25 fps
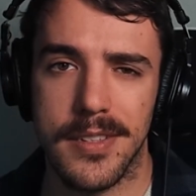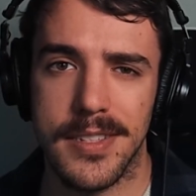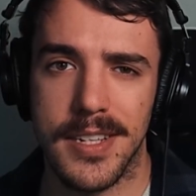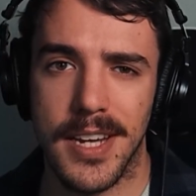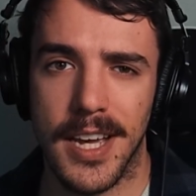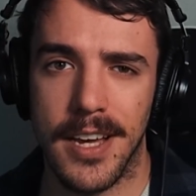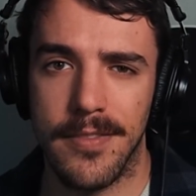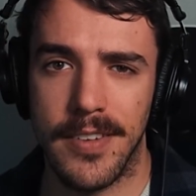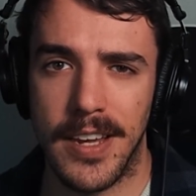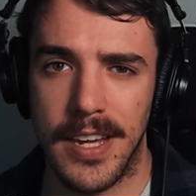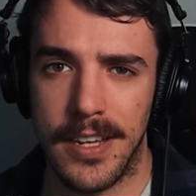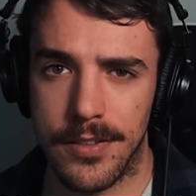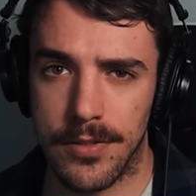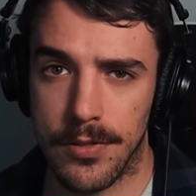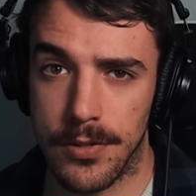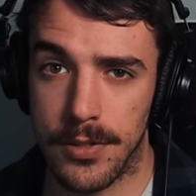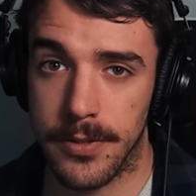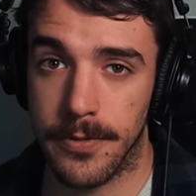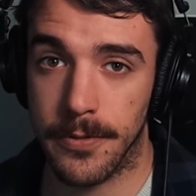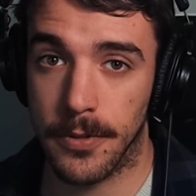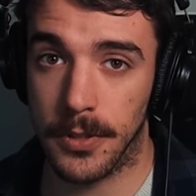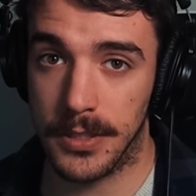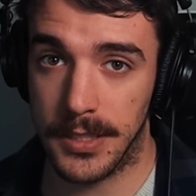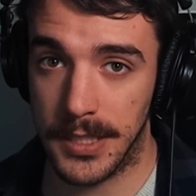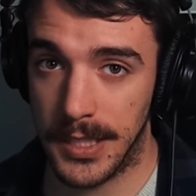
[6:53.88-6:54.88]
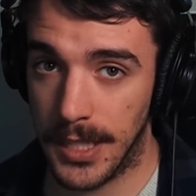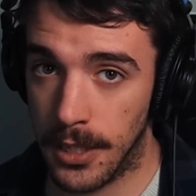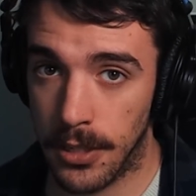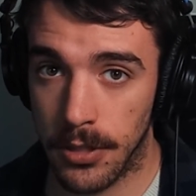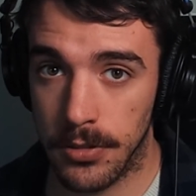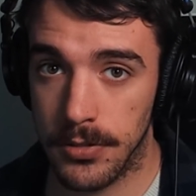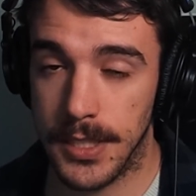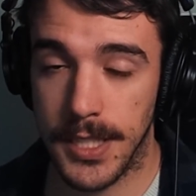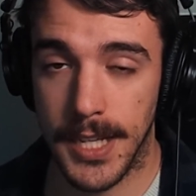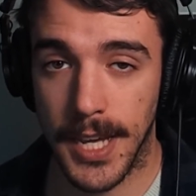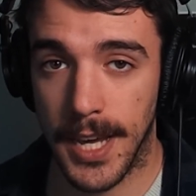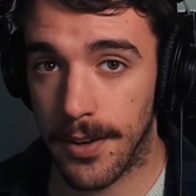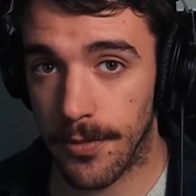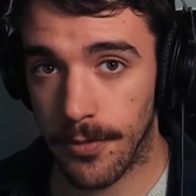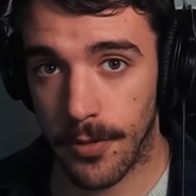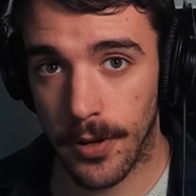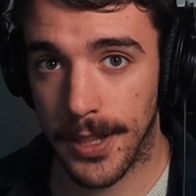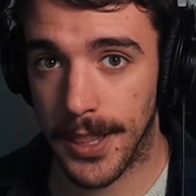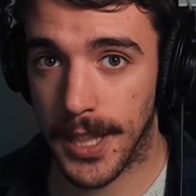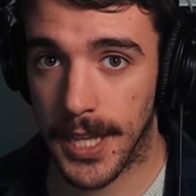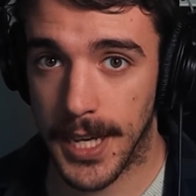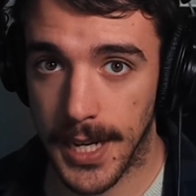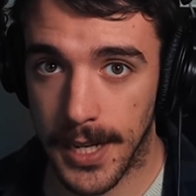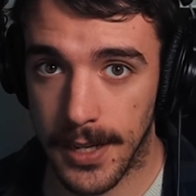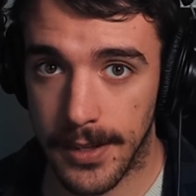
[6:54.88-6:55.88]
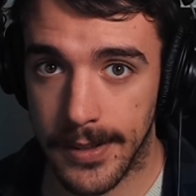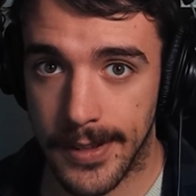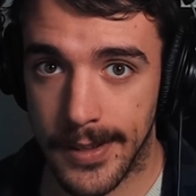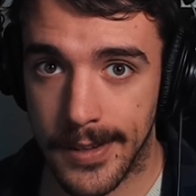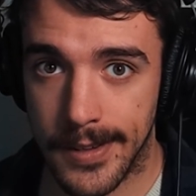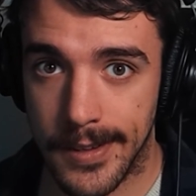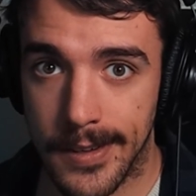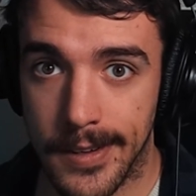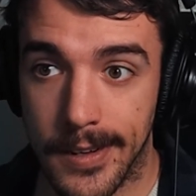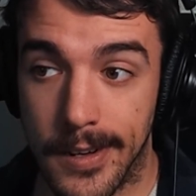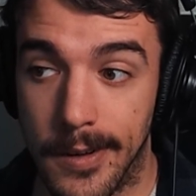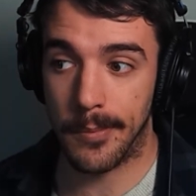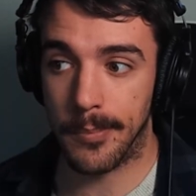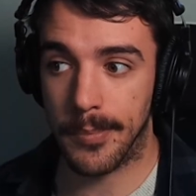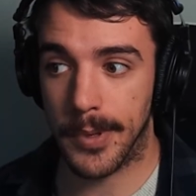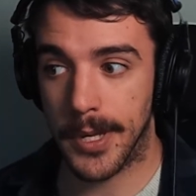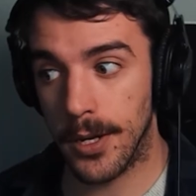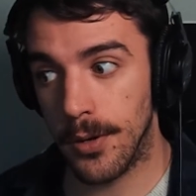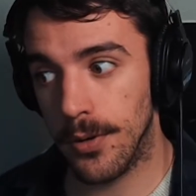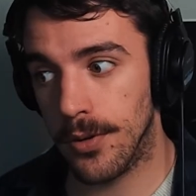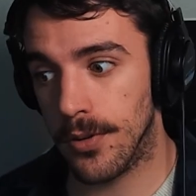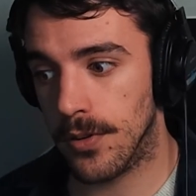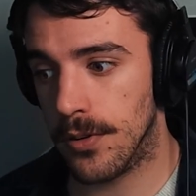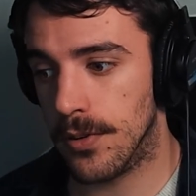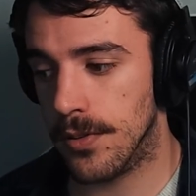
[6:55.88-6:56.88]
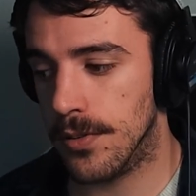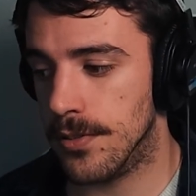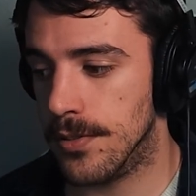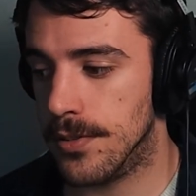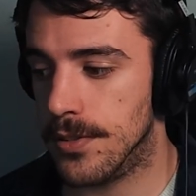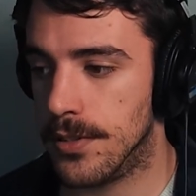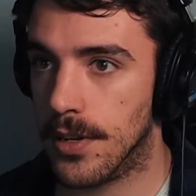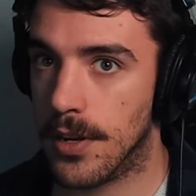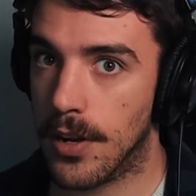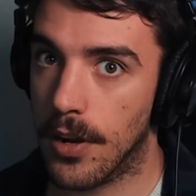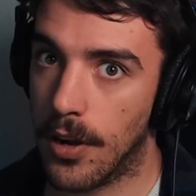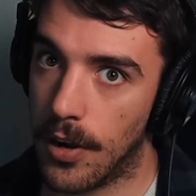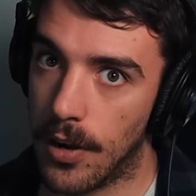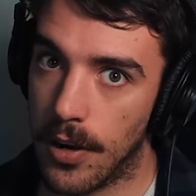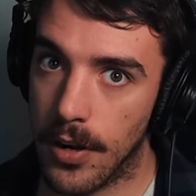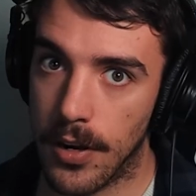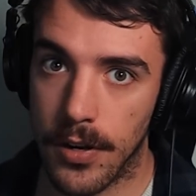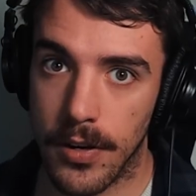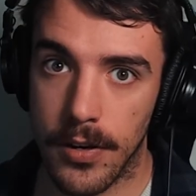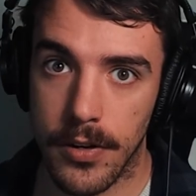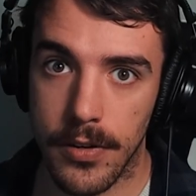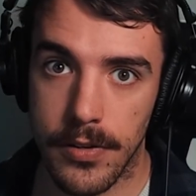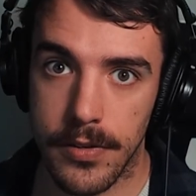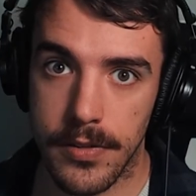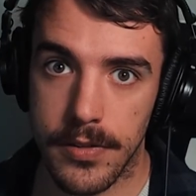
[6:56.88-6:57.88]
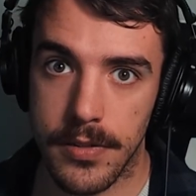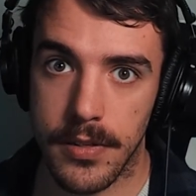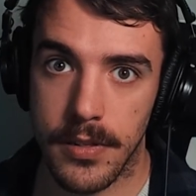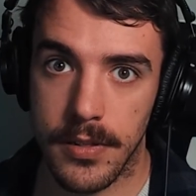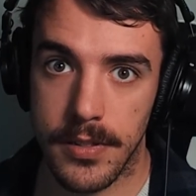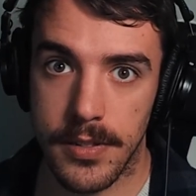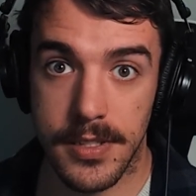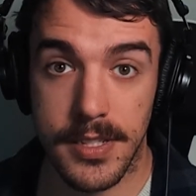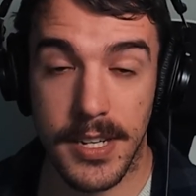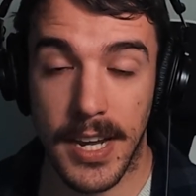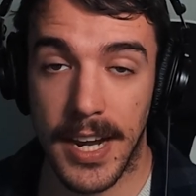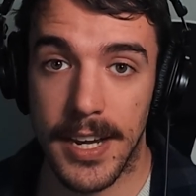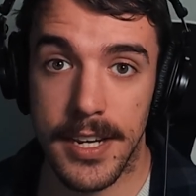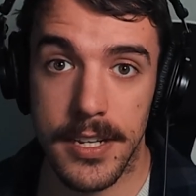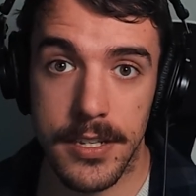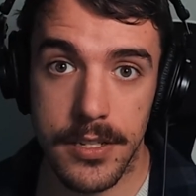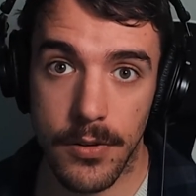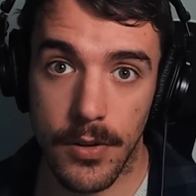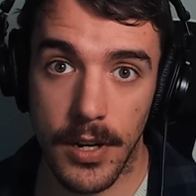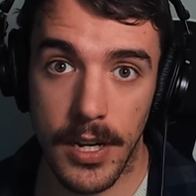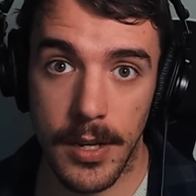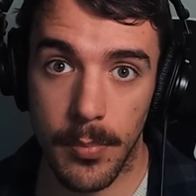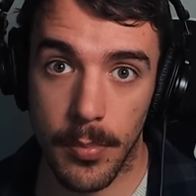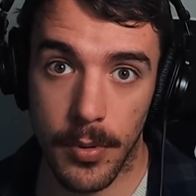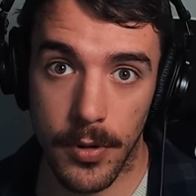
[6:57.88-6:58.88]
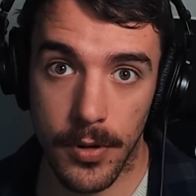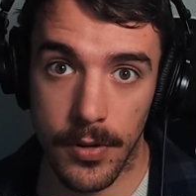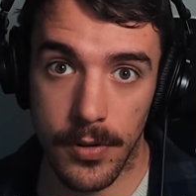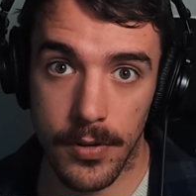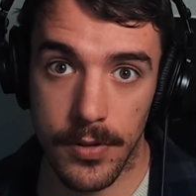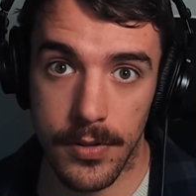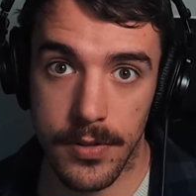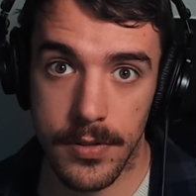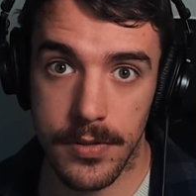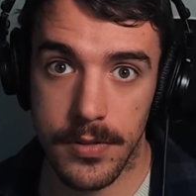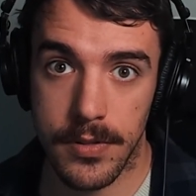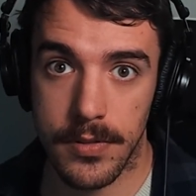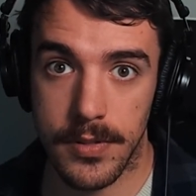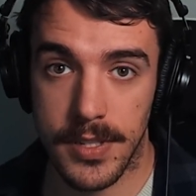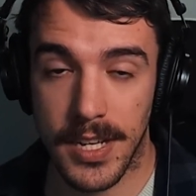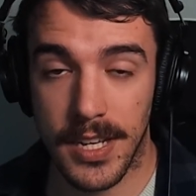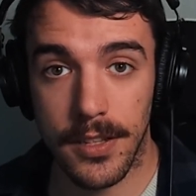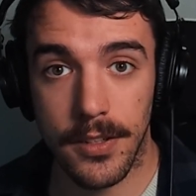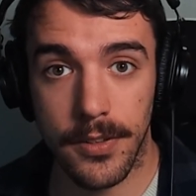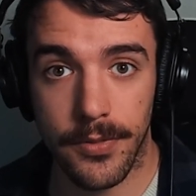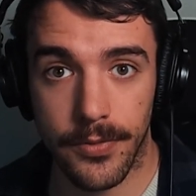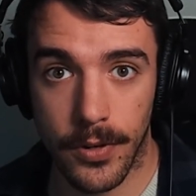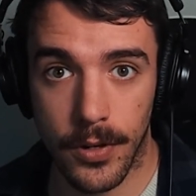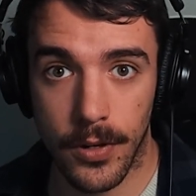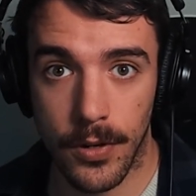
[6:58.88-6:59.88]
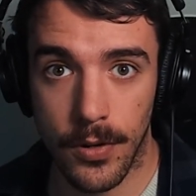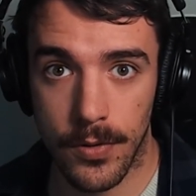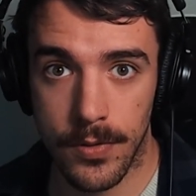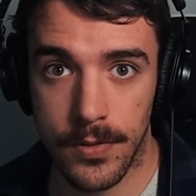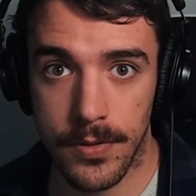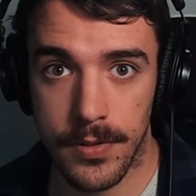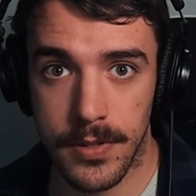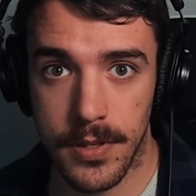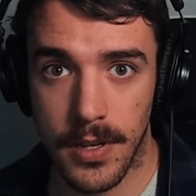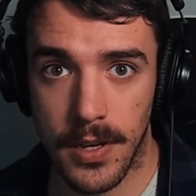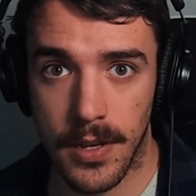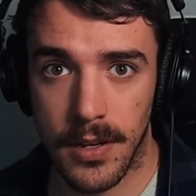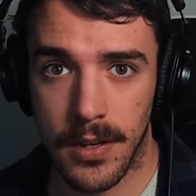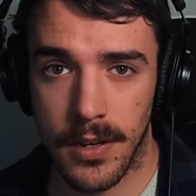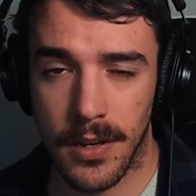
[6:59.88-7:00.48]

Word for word: doesn't have answers for literally everything computers, cars, skyscrapers, telephones.